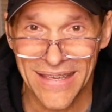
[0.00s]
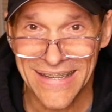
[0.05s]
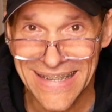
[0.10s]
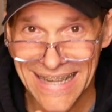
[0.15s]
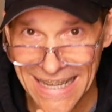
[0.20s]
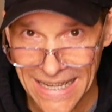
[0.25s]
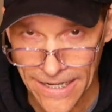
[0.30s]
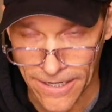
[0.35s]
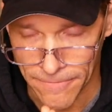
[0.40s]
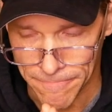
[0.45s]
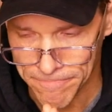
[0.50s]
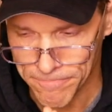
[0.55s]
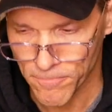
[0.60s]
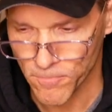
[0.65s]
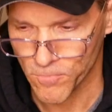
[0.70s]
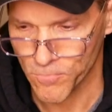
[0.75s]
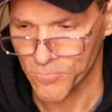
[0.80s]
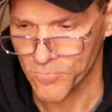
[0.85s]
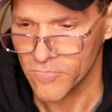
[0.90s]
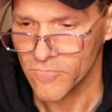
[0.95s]
Now,
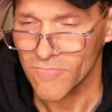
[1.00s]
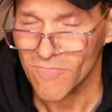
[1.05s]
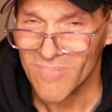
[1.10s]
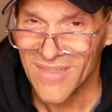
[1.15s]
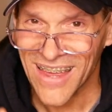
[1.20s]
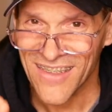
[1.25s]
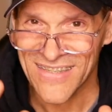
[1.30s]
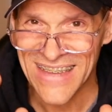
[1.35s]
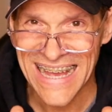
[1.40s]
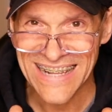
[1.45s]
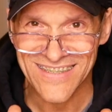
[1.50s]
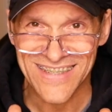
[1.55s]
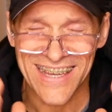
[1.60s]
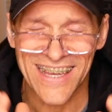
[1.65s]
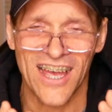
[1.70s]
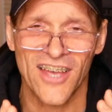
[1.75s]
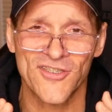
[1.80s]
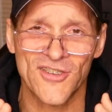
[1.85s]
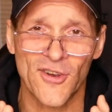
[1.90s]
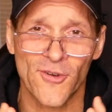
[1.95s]
that's
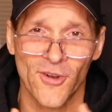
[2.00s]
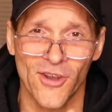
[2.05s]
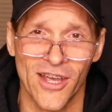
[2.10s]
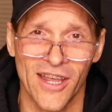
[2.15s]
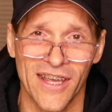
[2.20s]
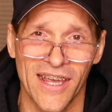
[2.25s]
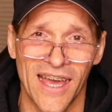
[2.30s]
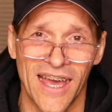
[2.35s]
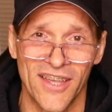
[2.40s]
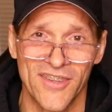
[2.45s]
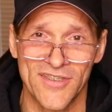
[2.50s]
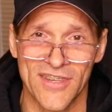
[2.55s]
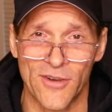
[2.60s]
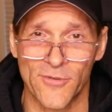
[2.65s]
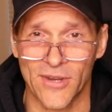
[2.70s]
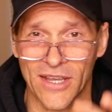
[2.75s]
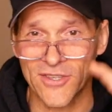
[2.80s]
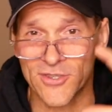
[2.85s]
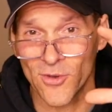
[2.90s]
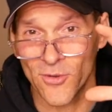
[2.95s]
concentric on
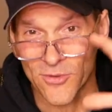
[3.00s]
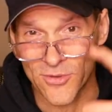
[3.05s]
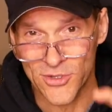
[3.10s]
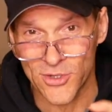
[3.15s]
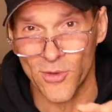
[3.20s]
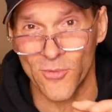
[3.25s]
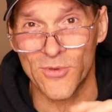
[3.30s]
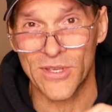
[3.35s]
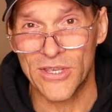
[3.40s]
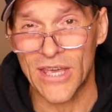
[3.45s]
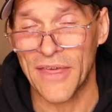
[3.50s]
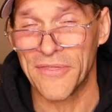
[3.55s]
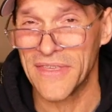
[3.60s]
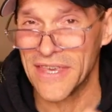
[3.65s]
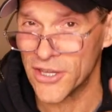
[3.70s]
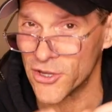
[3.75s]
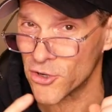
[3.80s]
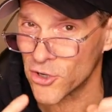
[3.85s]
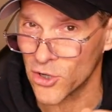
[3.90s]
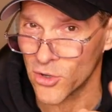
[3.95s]
concentric. So I
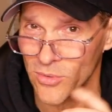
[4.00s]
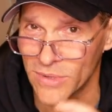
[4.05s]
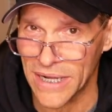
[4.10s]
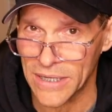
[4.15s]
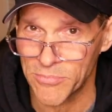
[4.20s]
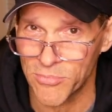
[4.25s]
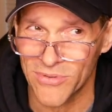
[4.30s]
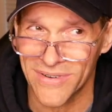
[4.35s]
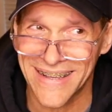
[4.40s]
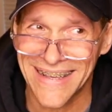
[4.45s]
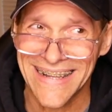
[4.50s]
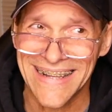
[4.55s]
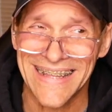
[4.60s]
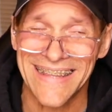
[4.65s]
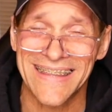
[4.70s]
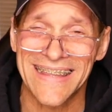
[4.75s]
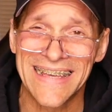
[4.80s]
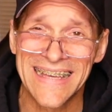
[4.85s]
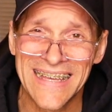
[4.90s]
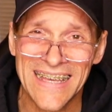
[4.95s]
think you're correct, Brian,
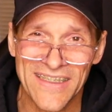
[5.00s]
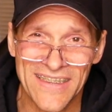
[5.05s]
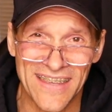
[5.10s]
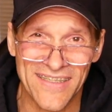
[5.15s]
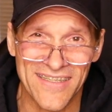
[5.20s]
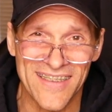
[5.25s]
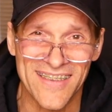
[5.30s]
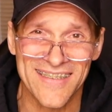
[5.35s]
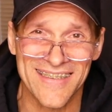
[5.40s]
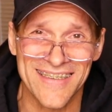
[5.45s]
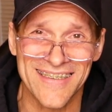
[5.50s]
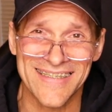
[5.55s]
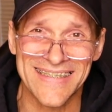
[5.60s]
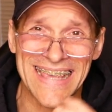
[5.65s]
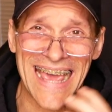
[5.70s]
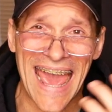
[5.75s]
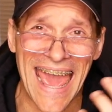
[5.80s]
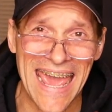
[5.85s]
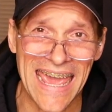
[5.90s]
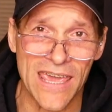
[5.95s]
that this
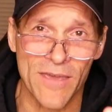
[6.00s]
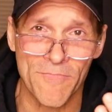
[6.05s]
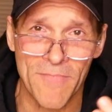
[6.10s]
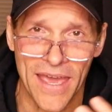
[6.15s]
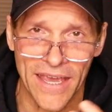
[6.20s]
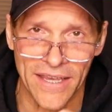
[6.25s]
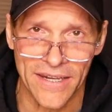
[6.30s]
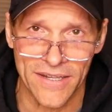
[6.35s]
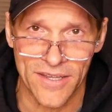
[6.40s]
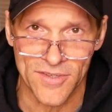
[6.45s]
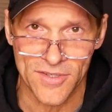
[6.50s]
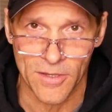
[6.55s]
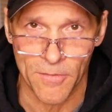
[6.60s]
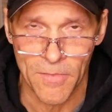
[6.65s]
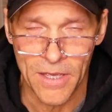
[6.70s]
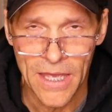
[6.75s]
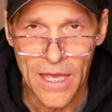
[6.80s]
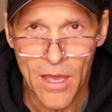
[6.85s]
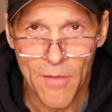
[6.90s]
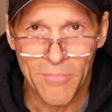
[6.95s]
is a mechanism.
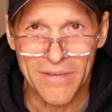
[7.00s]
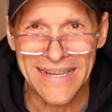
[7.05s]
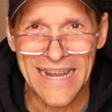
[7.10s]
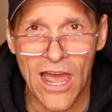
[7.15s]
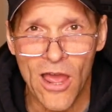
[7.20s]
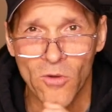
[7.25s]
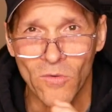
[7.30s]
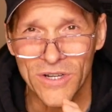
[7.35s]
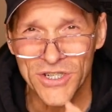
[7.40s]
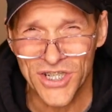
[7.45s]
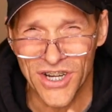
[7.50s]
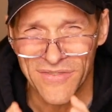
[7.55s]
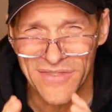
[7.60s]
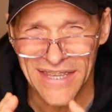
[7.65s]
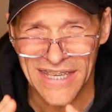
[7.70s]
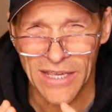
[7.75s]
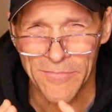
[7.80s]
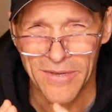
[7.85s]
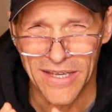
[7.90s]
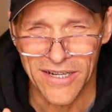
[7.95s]
But now I want you to
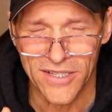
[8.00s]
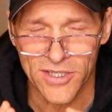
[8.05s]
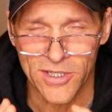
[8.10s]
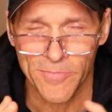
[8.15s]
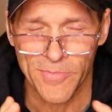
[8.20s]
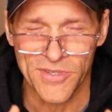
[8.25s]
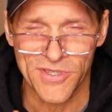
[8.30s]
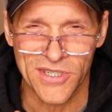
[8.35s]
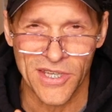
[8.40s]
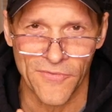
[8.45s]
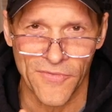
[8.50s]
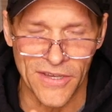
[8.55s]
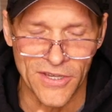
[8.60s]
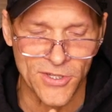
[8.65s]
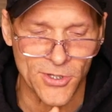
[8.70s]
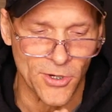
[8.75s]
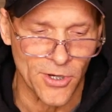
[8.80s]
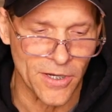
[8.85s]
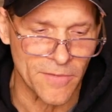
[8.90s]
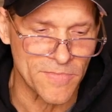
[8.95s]
think about a specific
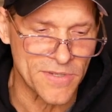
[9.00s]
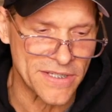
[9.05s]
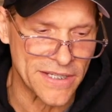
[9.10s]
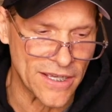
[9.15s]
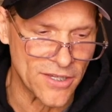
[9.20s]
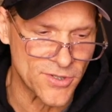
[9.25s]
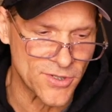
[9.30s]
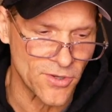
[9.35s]
circumstance.